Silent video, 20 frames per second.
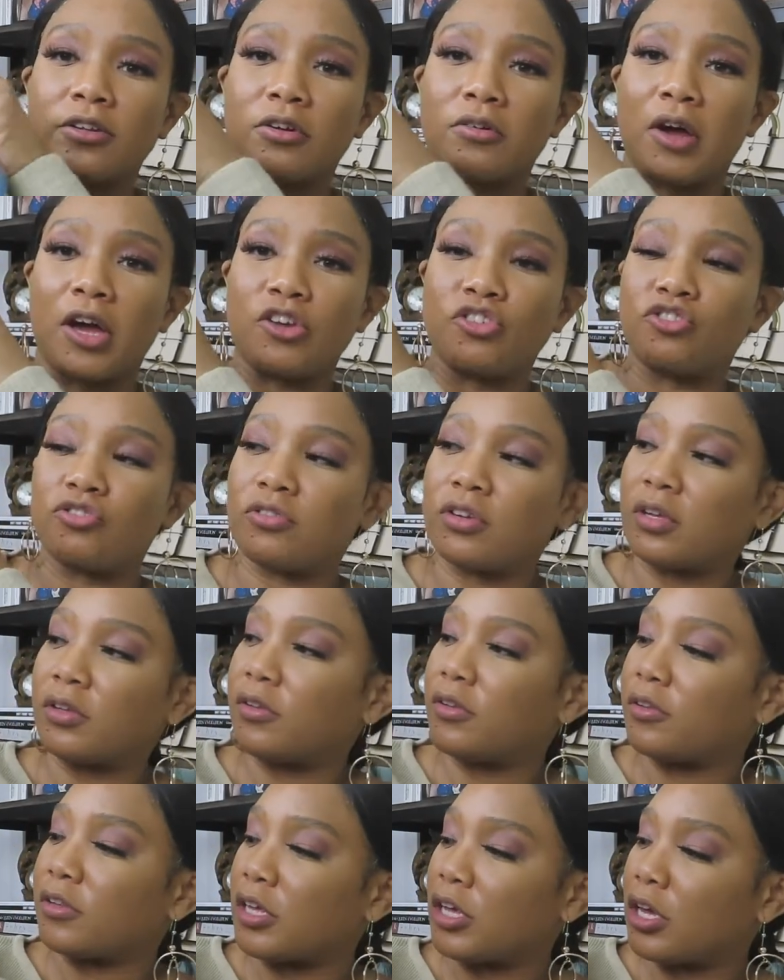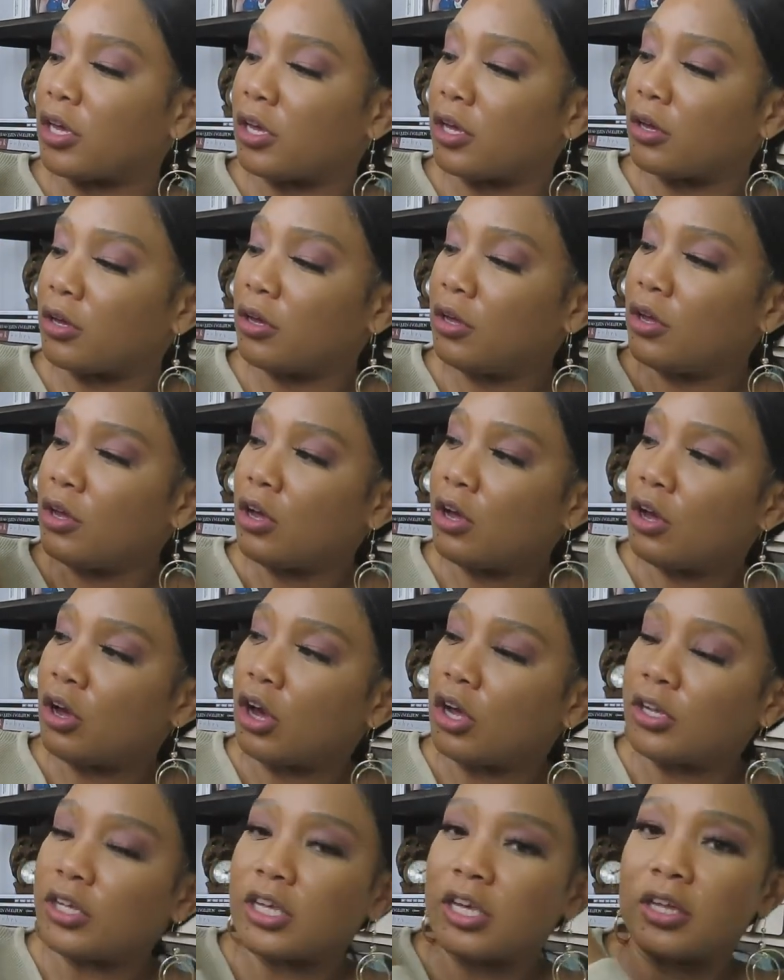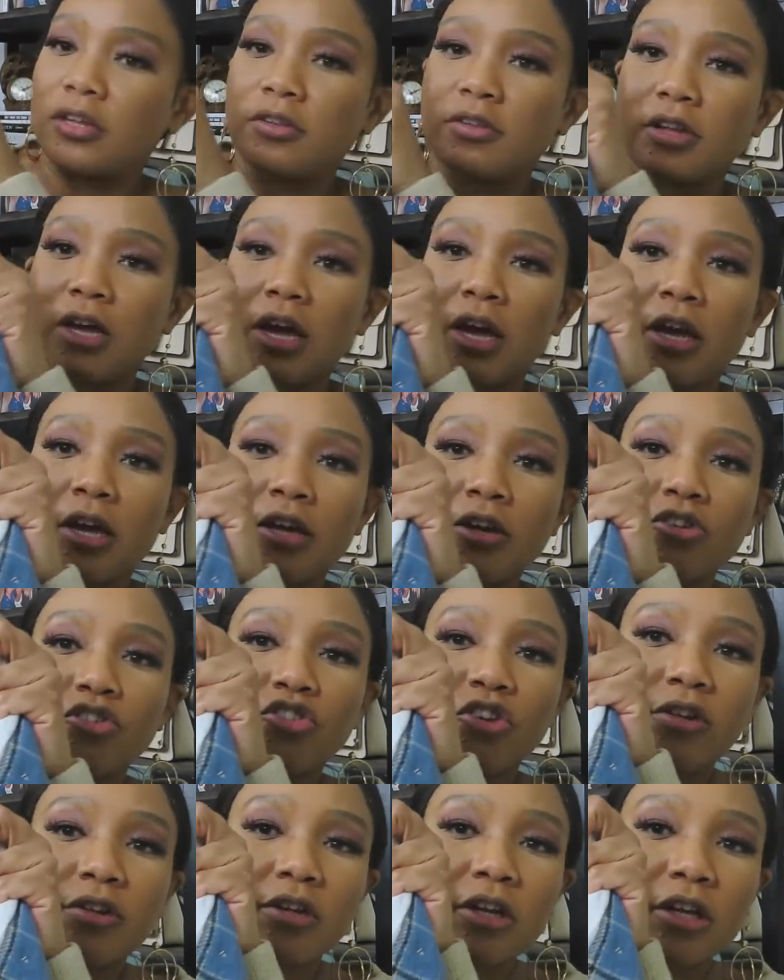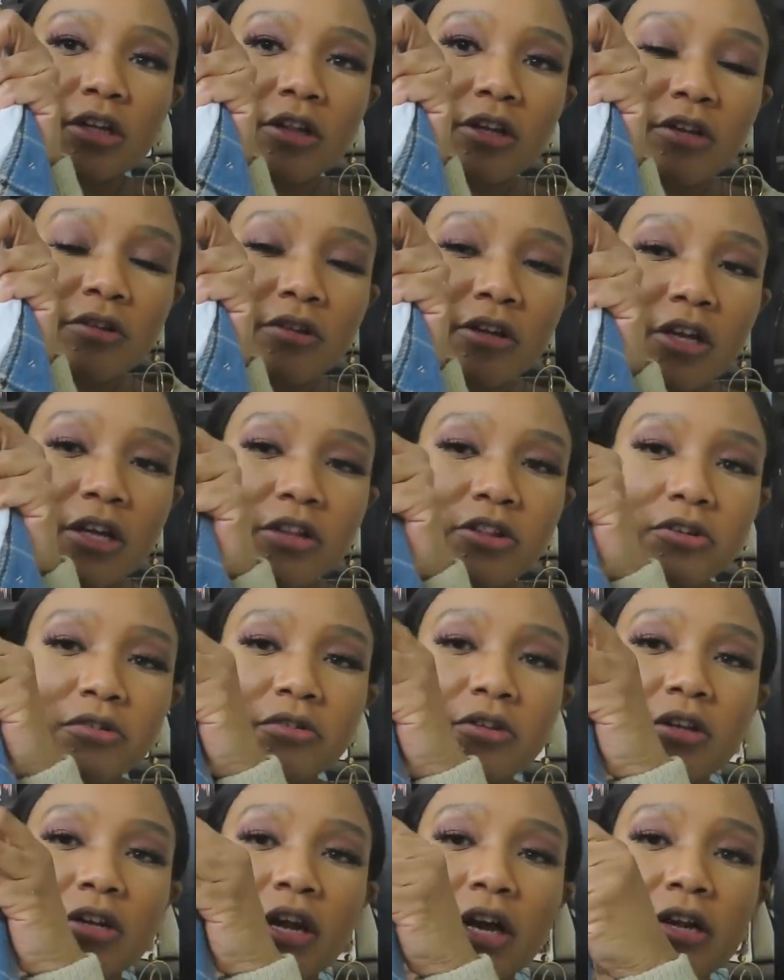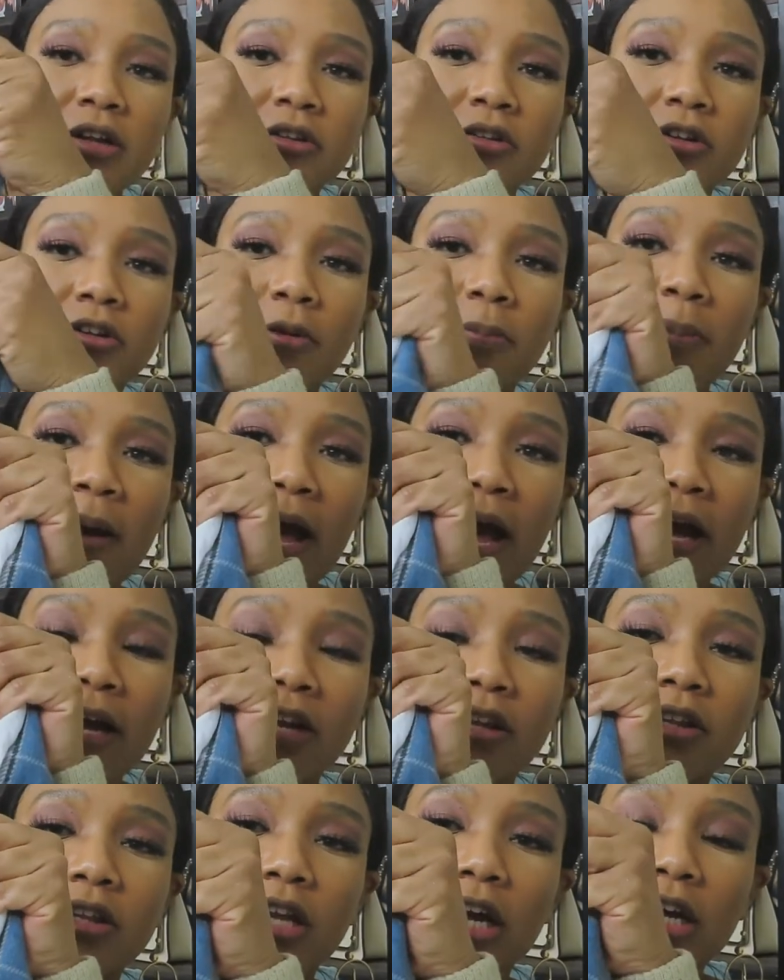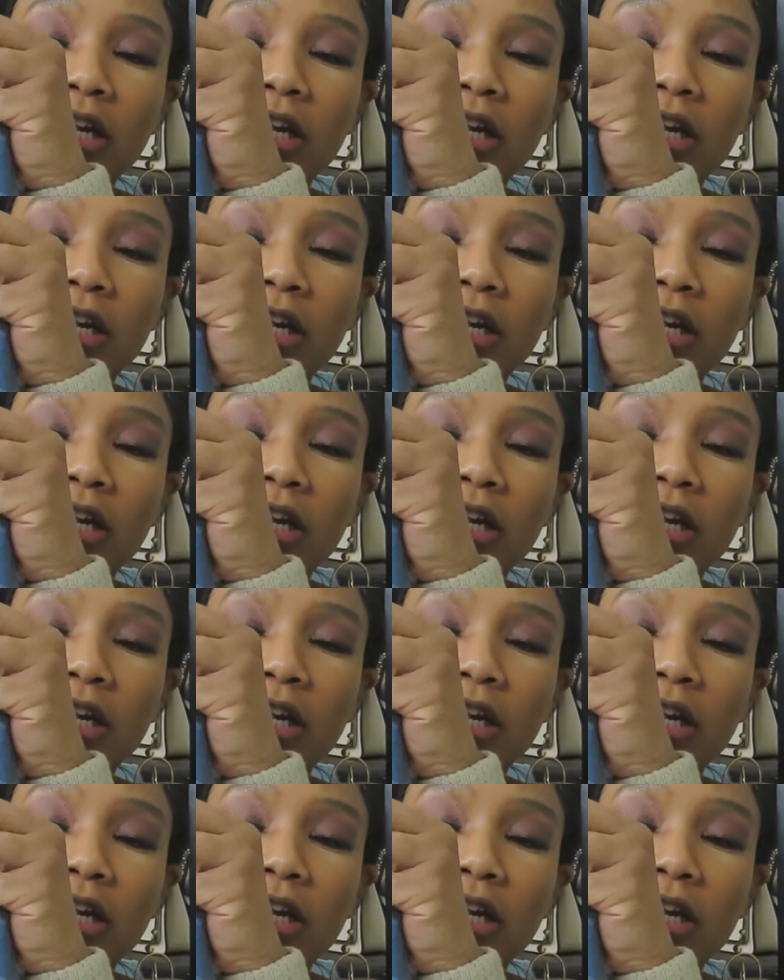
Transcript: So as you can see on the inside, just like this, it, there's a nice little padded